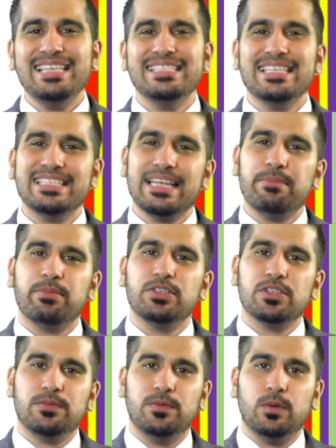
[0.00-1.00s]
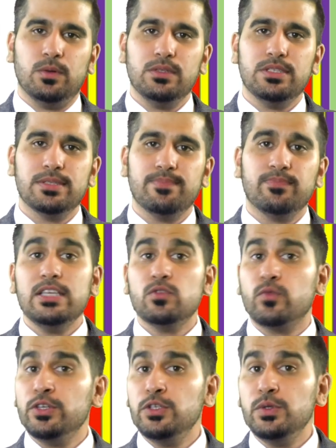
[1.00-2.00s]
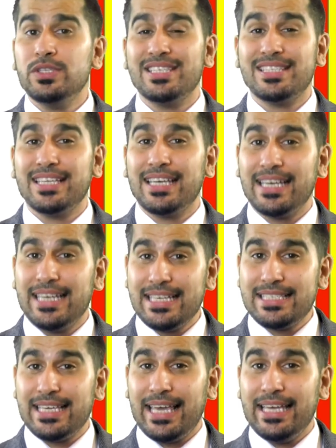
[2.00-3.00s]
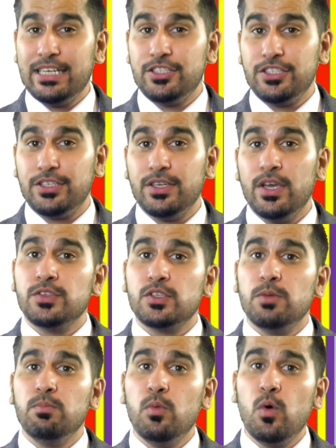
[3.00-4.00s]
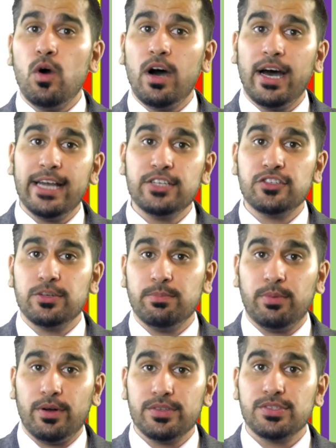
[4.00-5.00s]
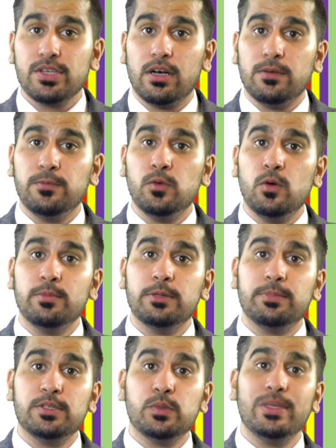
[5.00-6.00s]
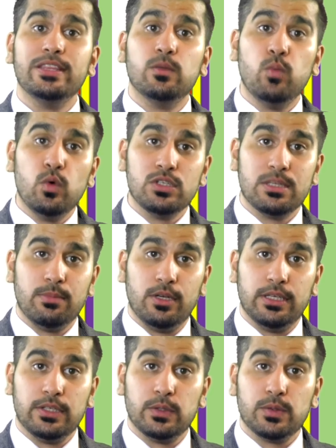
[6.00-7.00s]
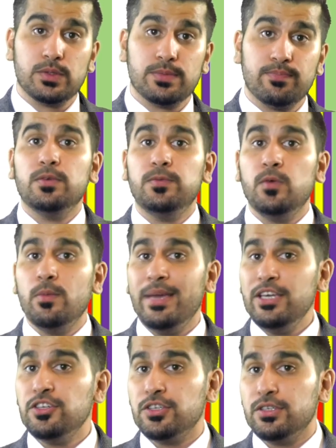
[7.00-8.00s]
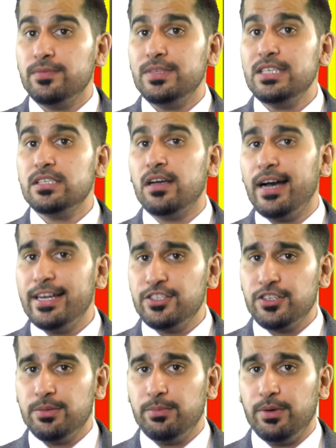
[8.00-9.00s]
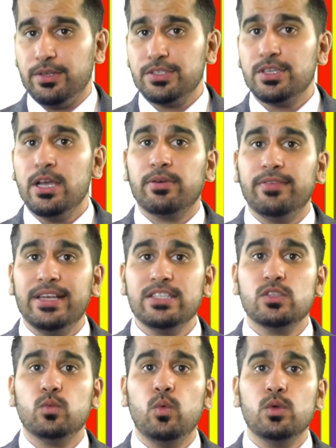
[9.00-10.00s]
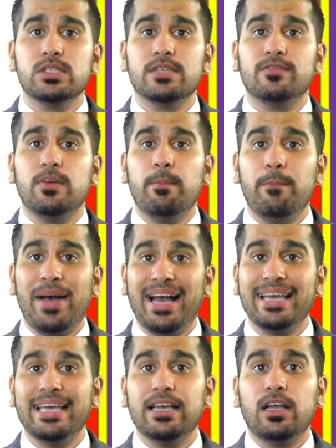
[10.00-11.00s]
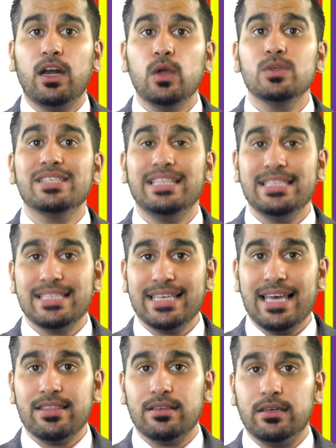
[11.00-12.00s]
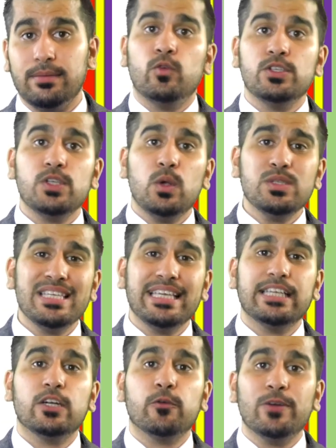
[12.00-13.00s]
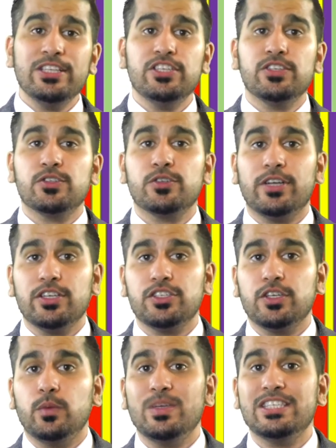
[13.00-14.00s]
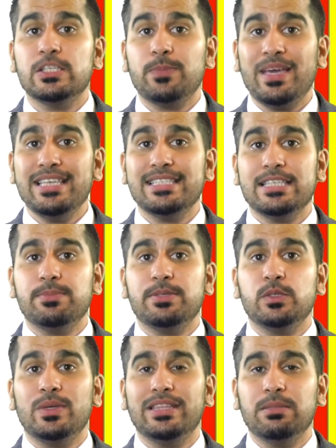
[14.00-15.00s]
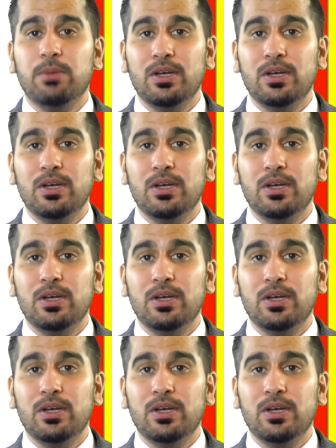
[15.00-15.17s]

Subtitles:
As the temperature falls, this reduces the kinetic energy, so more hydrogen bonds are formed between the water molecules. The formation of these hydrogen bonds prevents water from packing closely together, resulting in a rigid structure with spaces between the